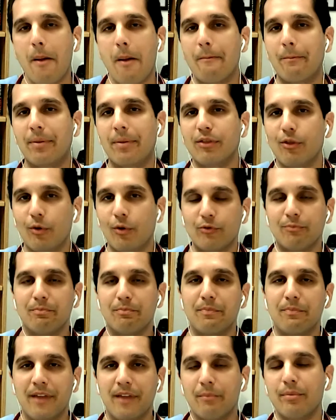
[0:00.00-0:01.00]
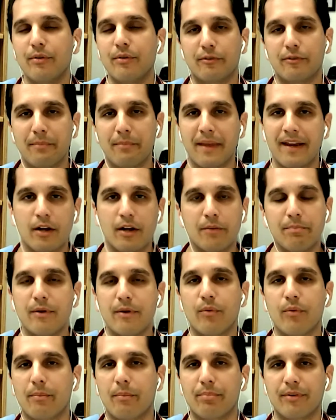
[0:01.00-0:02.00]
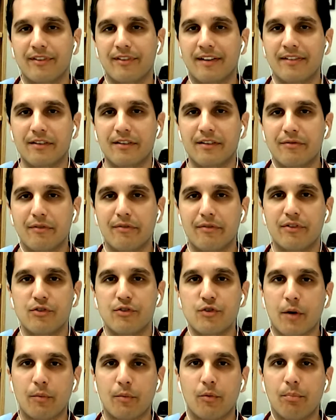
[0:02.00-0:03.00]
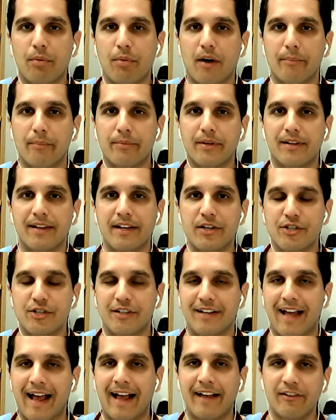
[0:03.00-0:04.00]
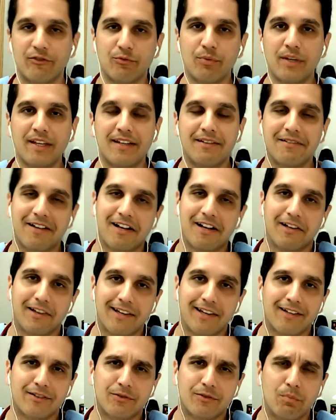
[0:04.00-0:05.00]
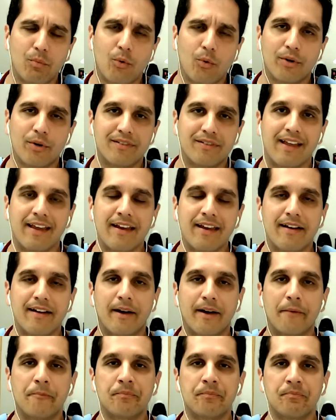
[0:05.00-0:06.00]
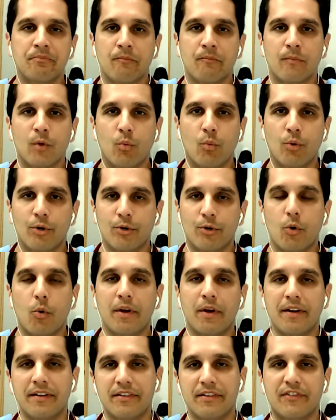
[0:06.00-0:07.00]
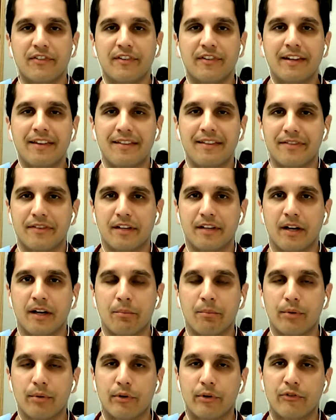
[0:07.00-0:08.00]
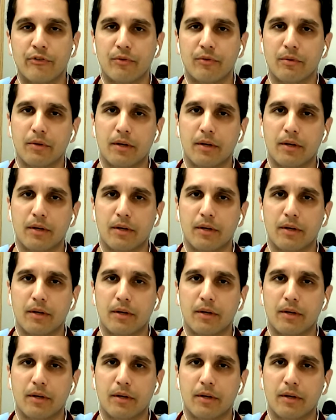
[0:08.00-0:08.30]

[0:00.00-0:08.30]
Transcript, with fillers: But those numbers may not be representative of the general population. As we collect more data, we're going to see that the numbers,